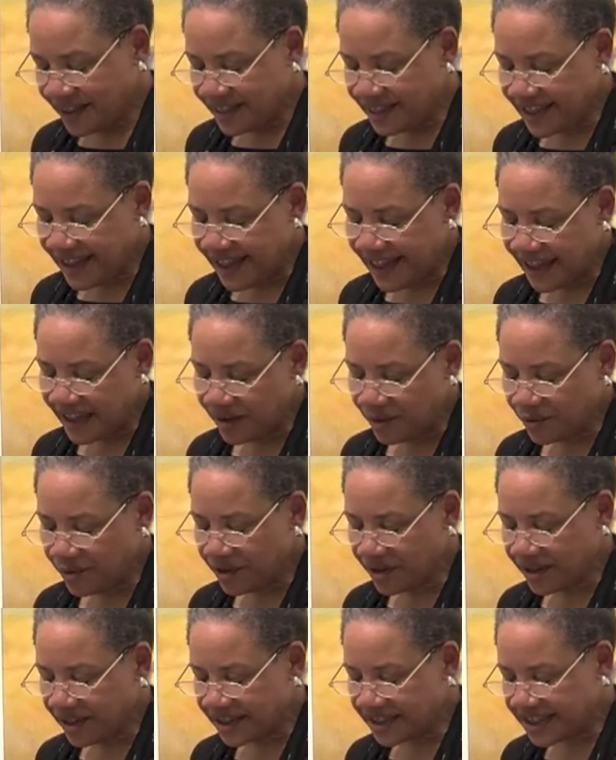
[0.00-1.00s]
They
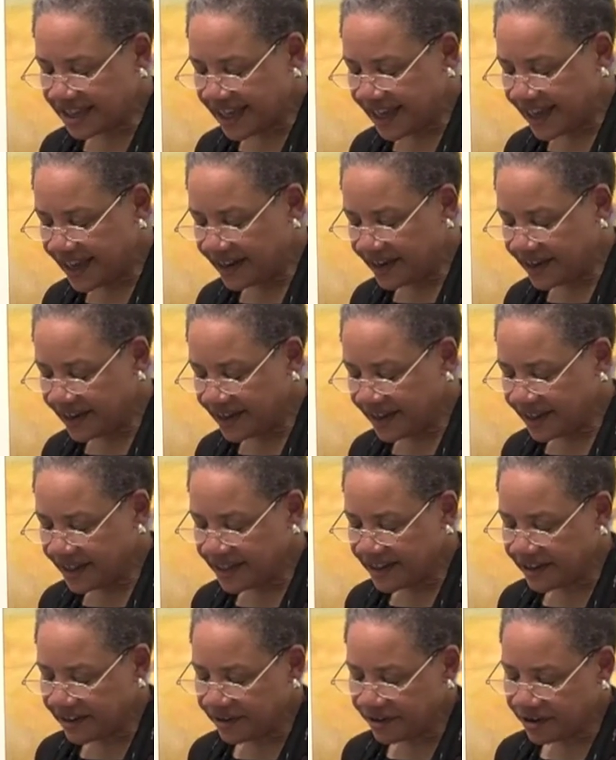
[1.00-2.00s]
will attend
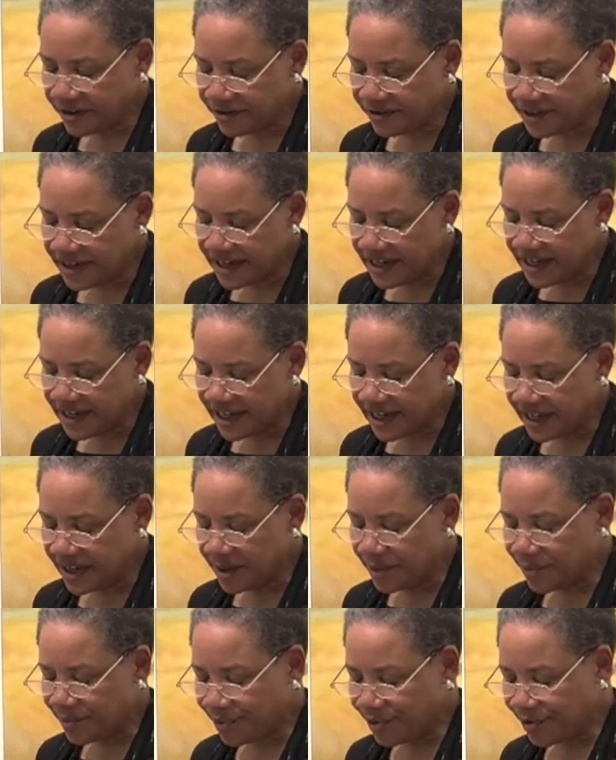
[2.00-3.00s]
their greedy,
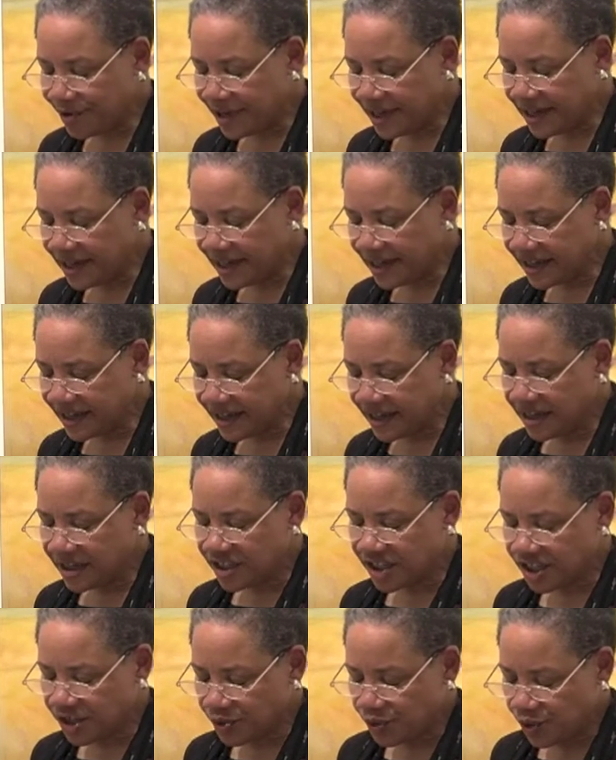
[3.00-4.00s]
preening,
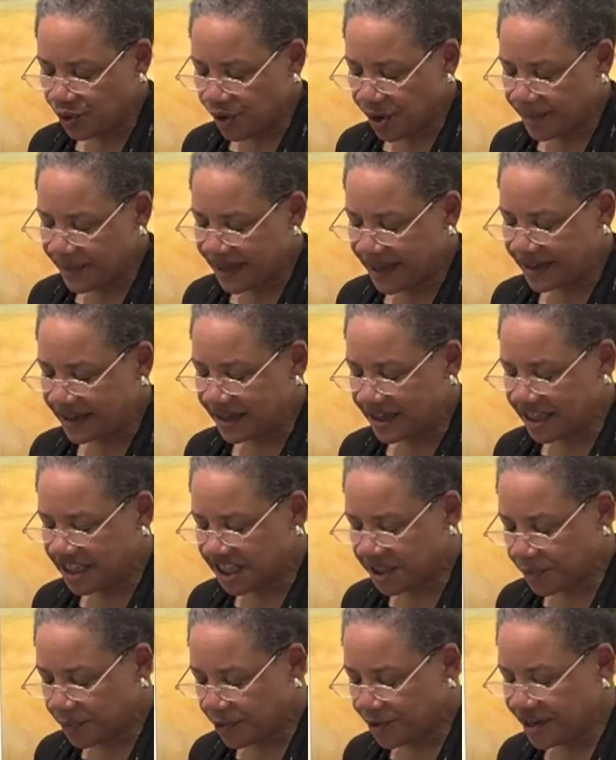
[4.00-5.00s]
swarming
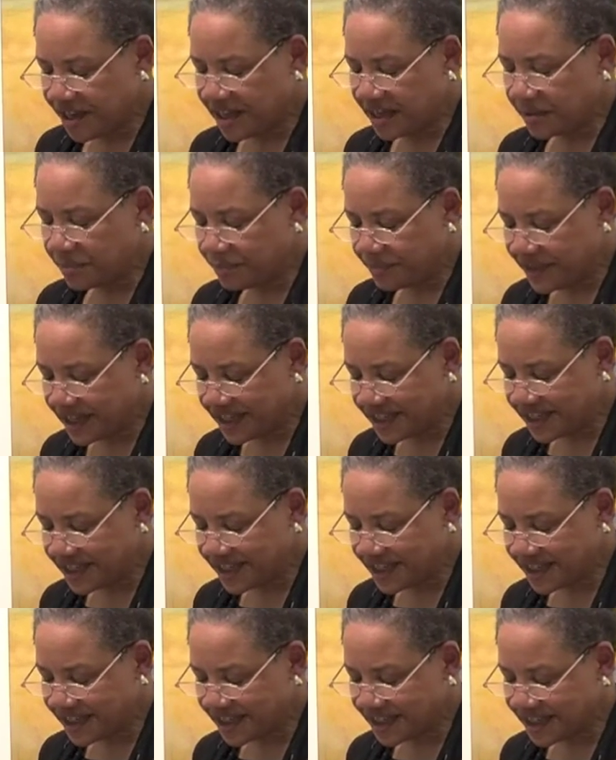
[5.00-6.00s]
spring
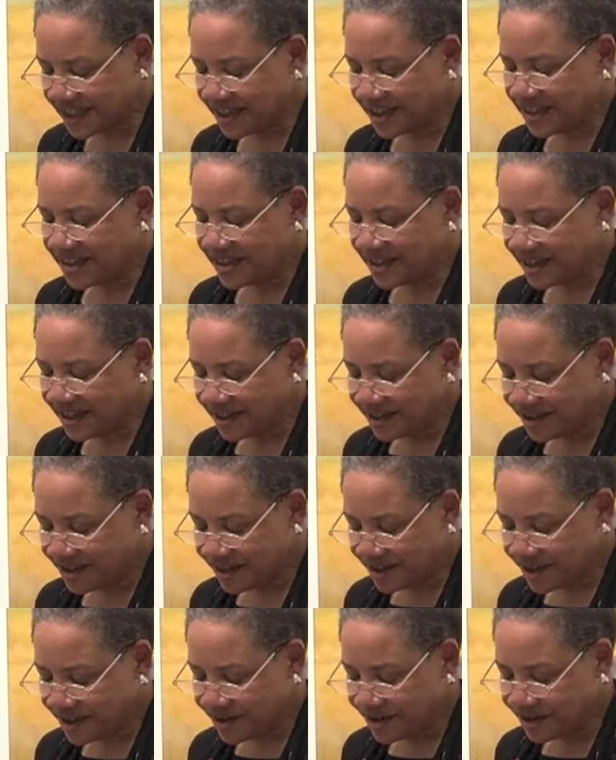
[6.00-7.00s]
business
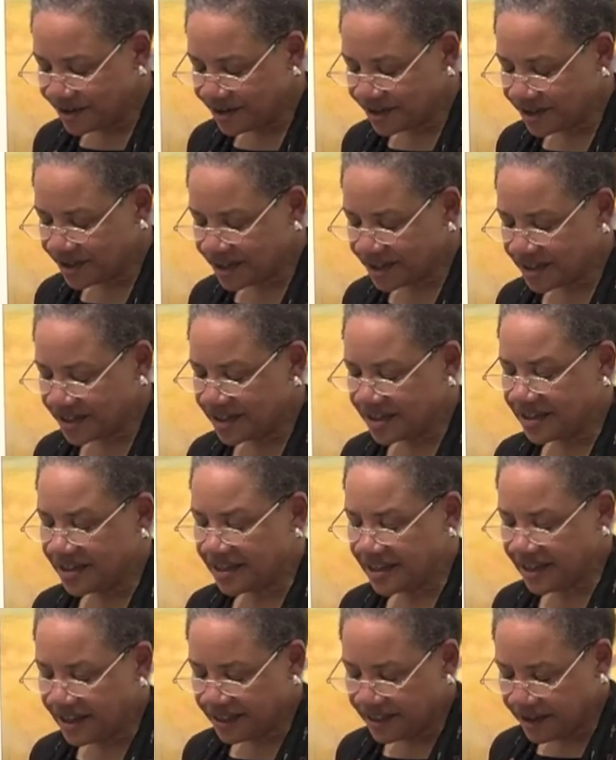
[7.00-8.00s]
under oaks,
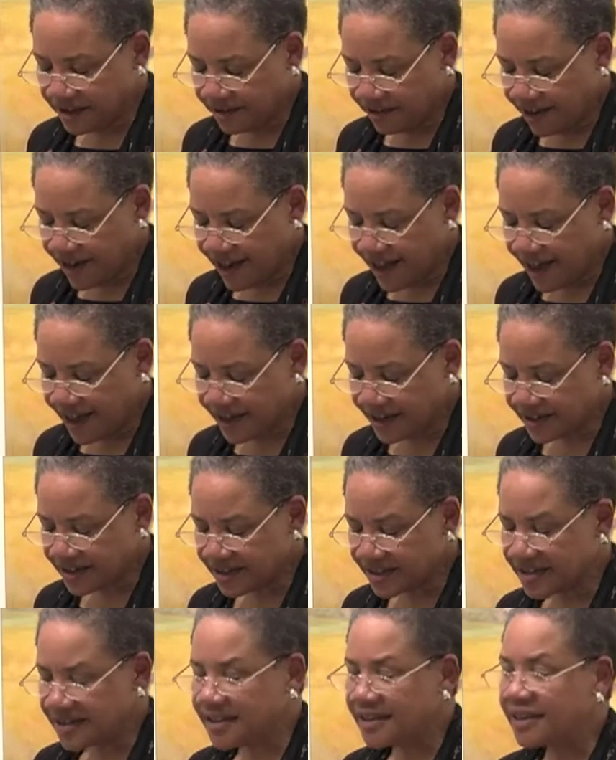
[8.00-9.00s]
in the
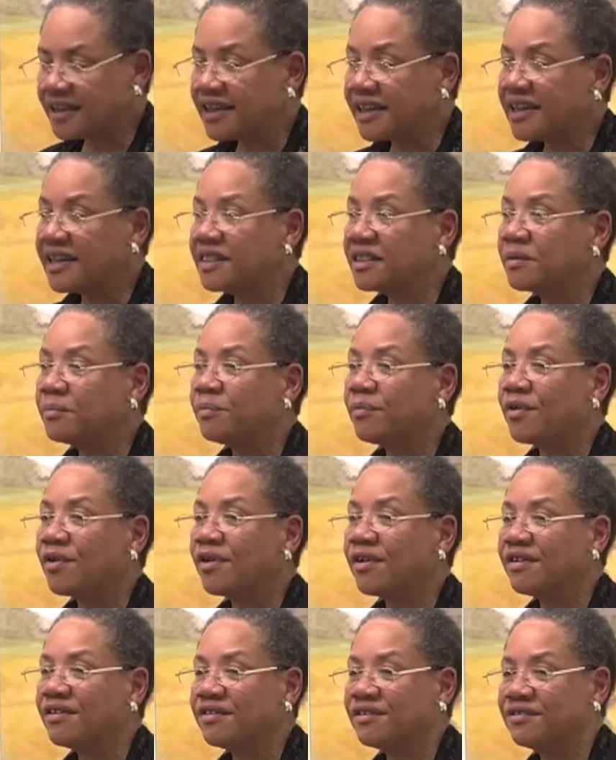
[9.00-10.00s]
grass, in the
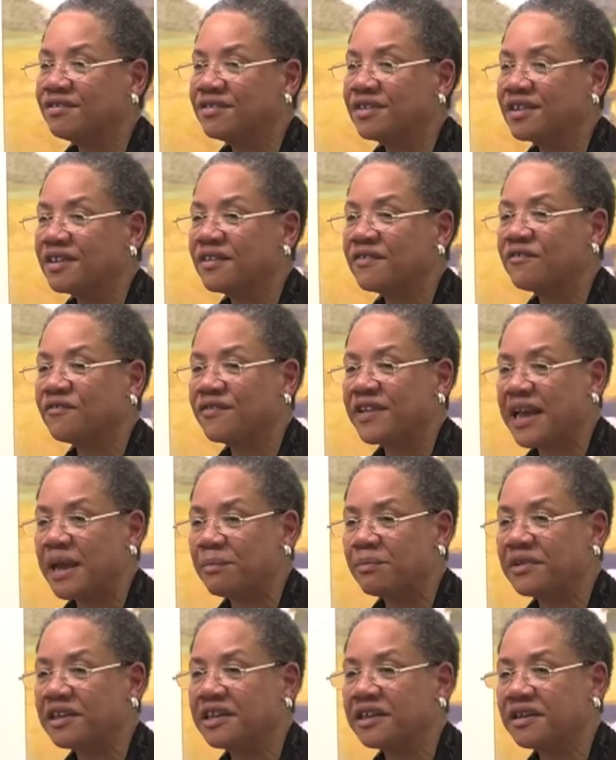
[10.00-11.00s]
borrowed
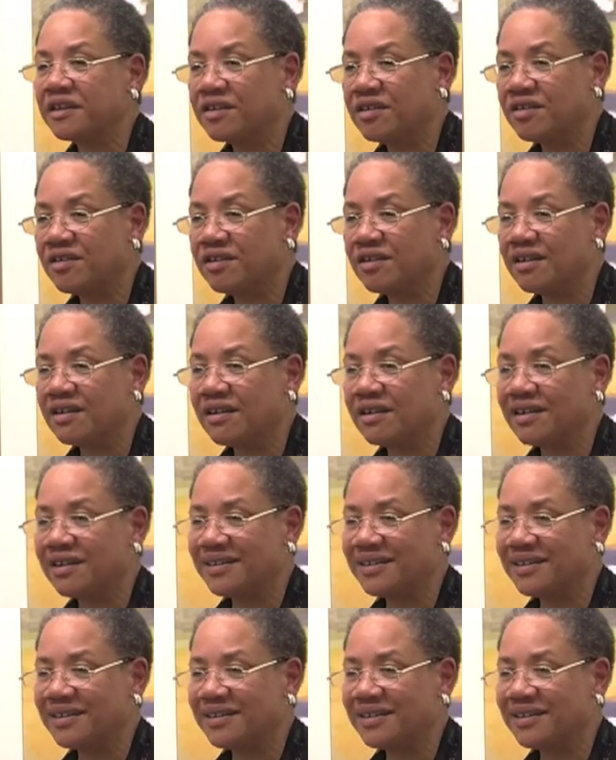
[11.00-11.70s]
family car.